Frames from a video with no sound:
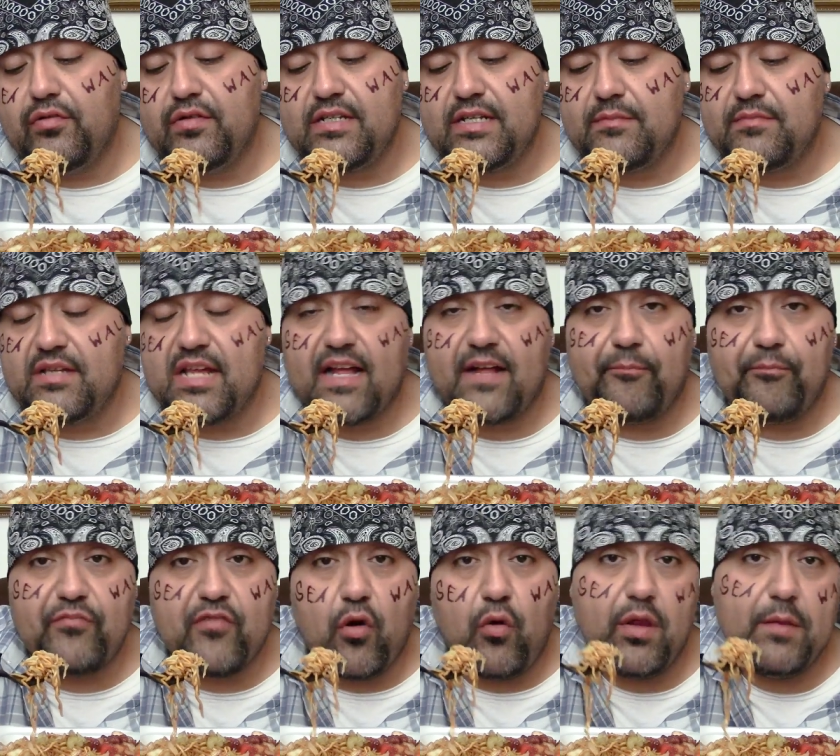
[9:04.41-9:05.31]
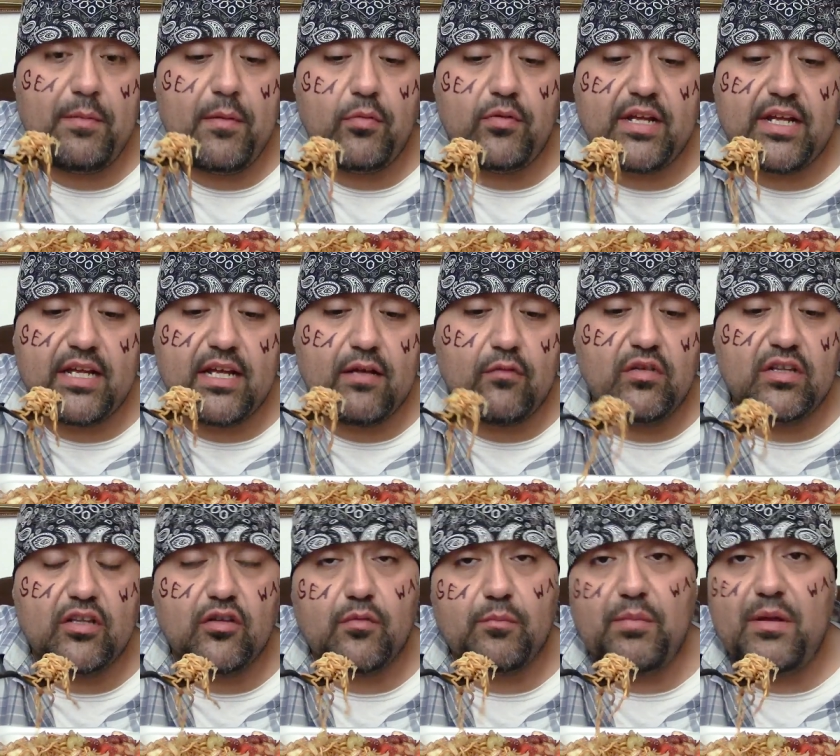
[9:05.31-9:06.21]
It seems like only people that kick
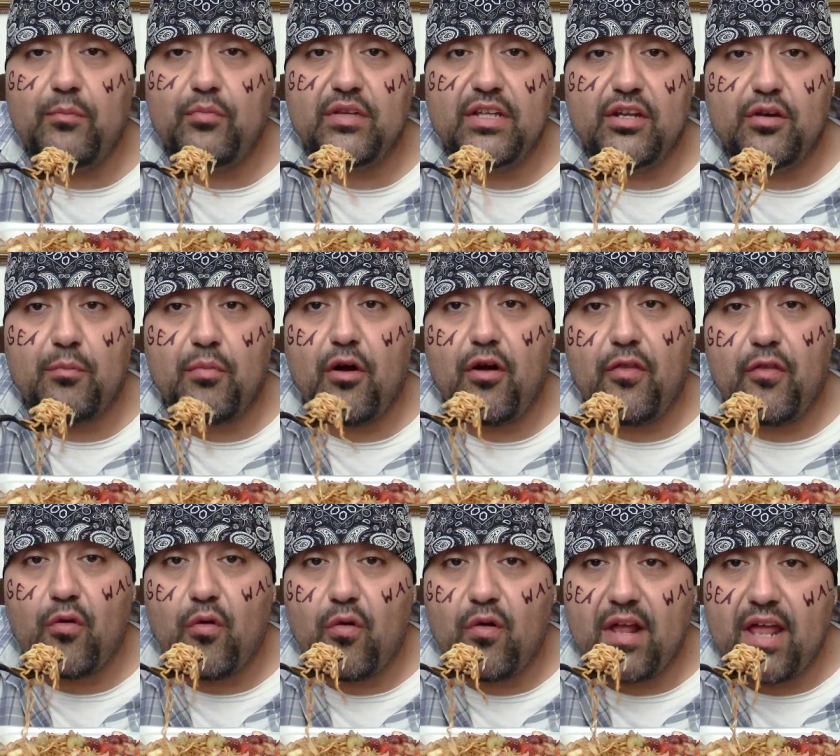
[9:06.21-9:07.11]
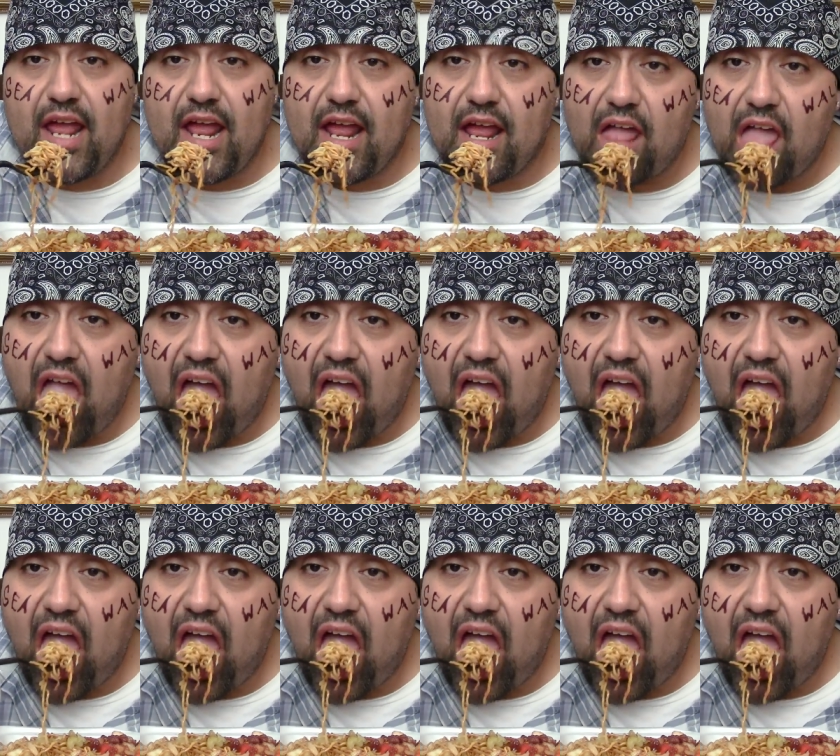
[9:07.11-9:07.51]
with their people that are part of their own gang.